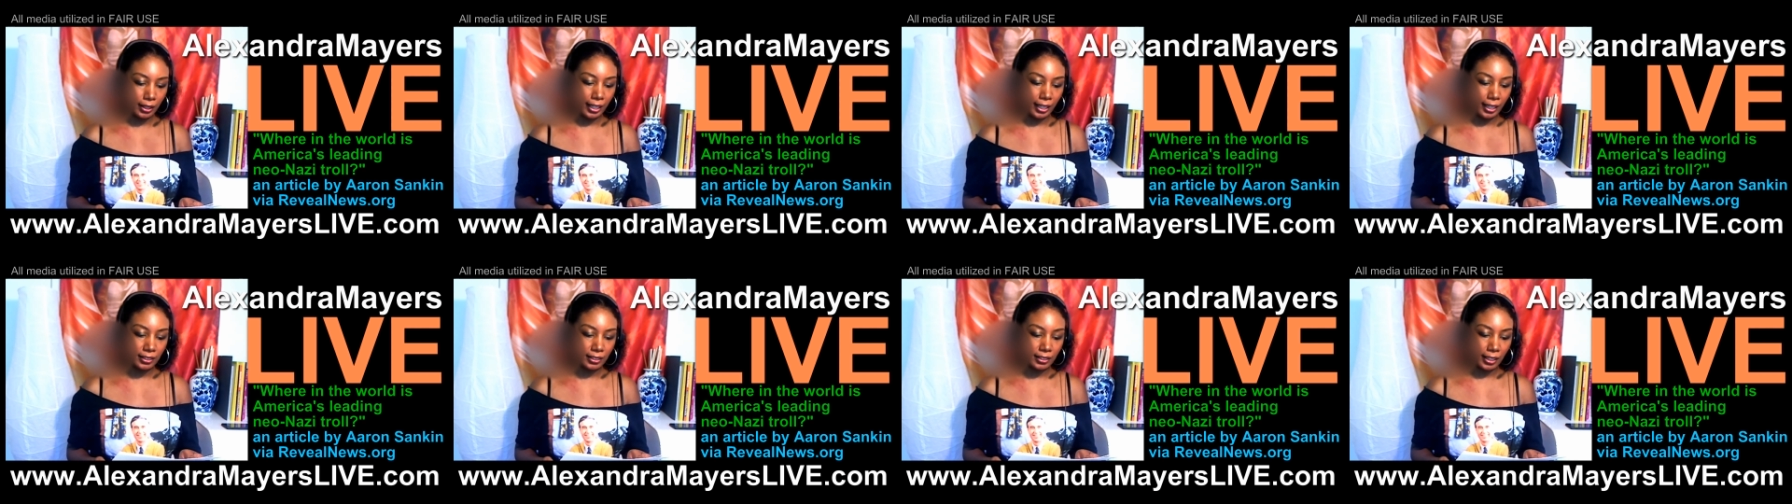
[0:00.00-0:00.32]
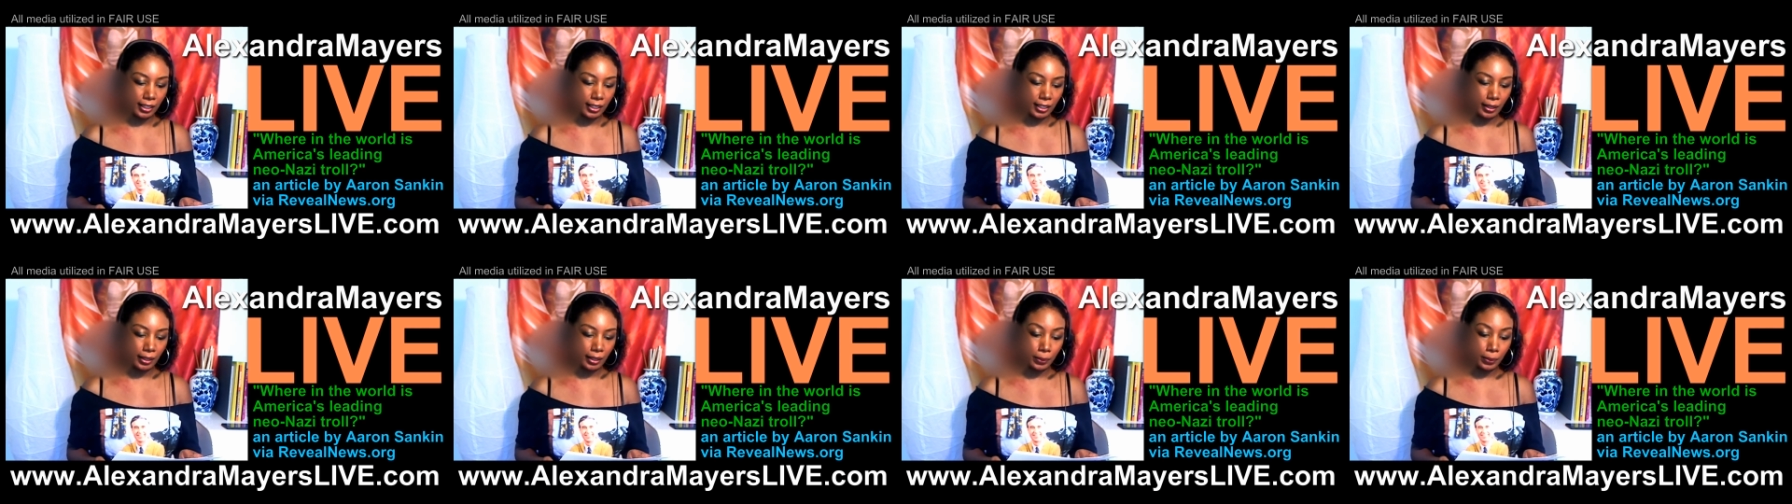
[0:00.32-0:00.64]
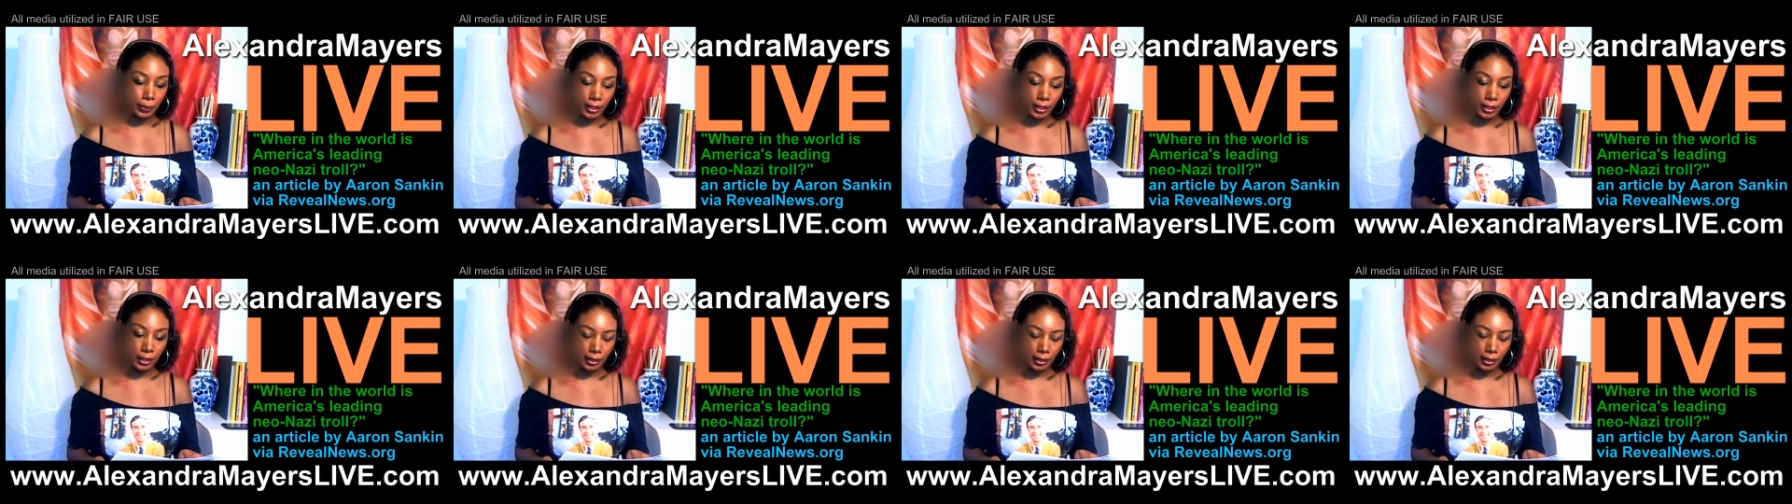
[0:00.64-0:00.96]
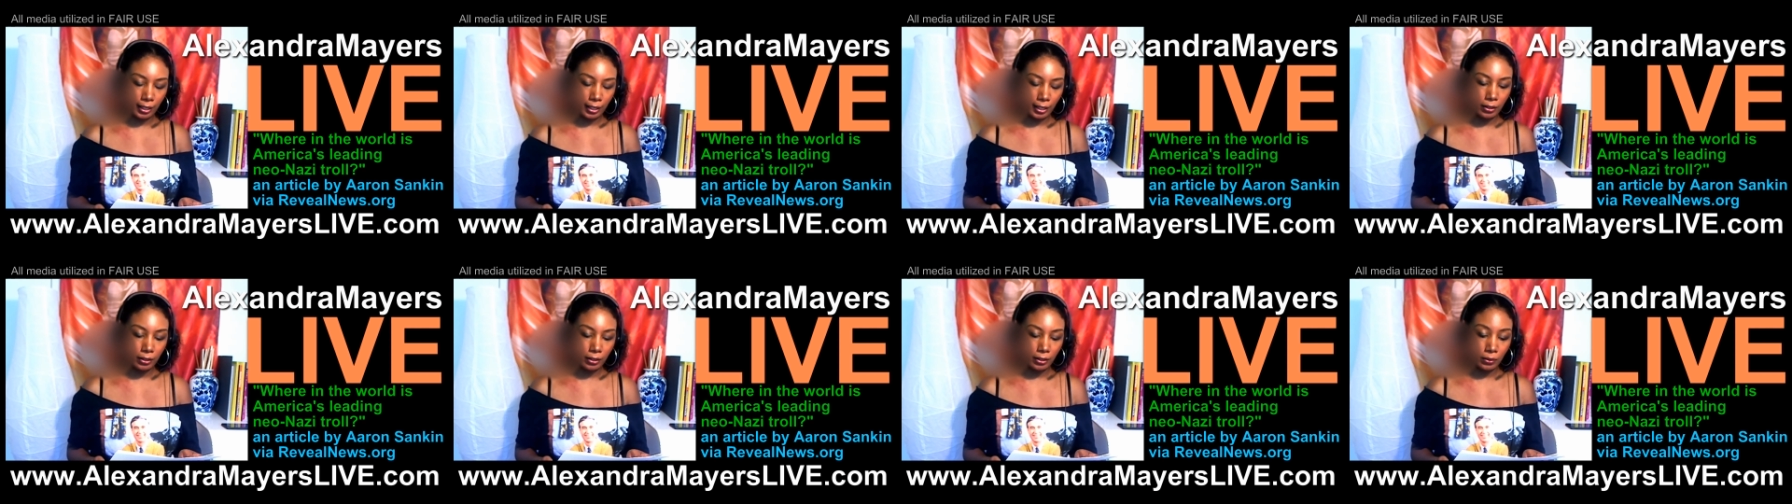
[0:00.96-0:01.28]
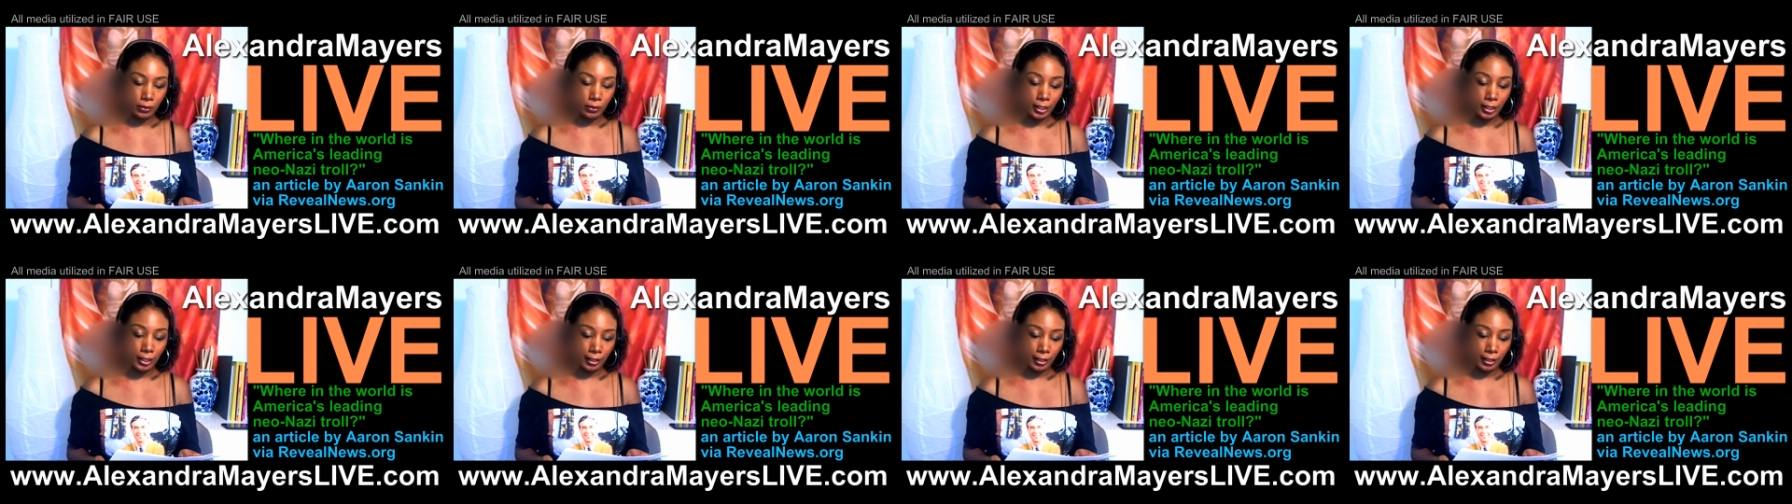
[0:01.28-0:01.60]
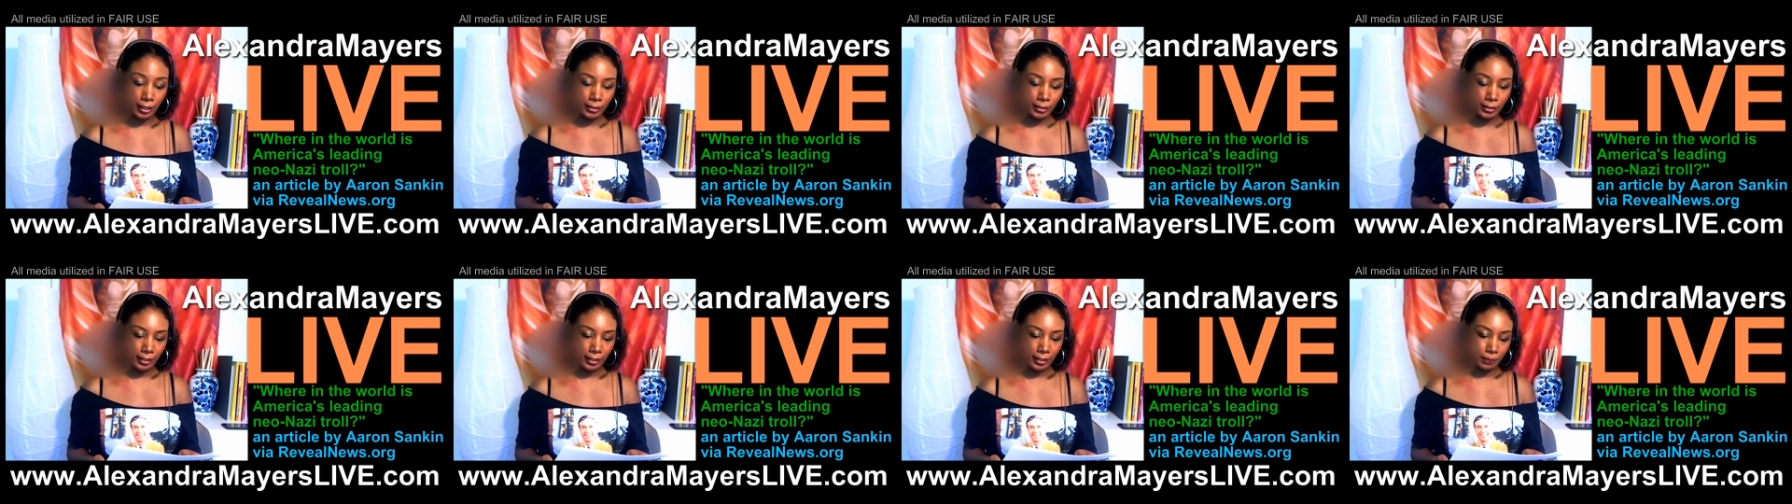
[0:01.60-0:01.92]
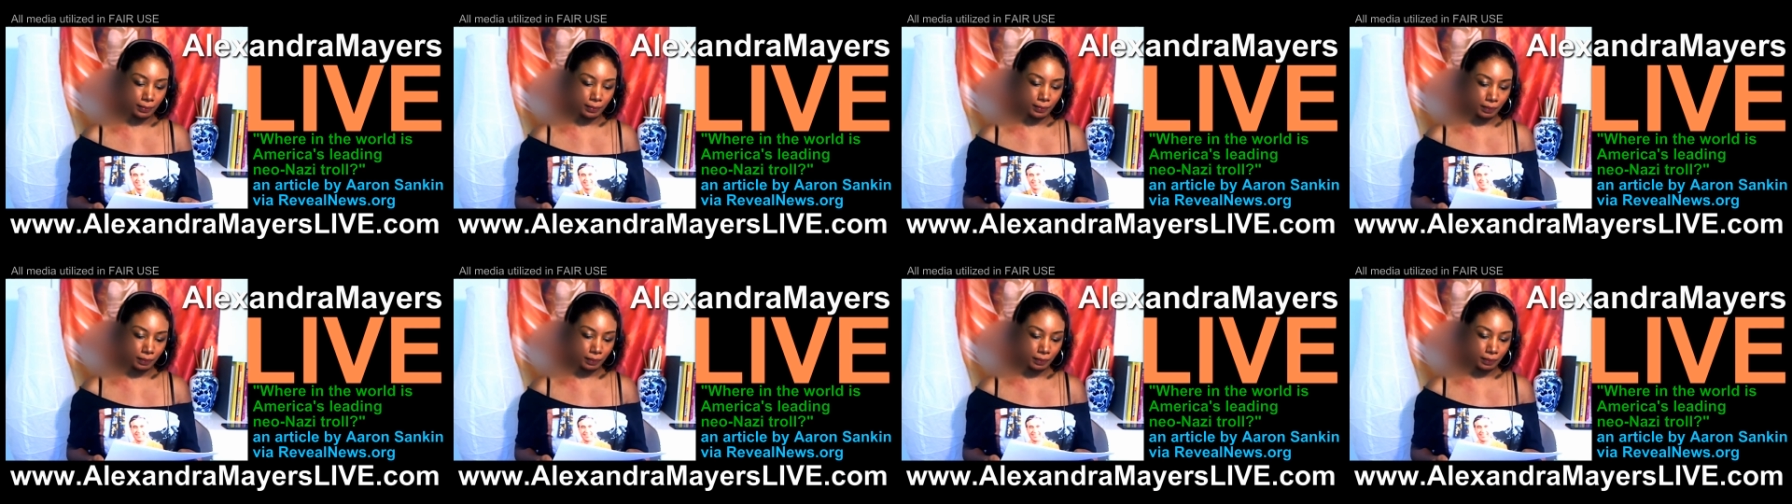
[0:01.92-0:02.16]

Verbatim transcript: as Kampala, Uganda,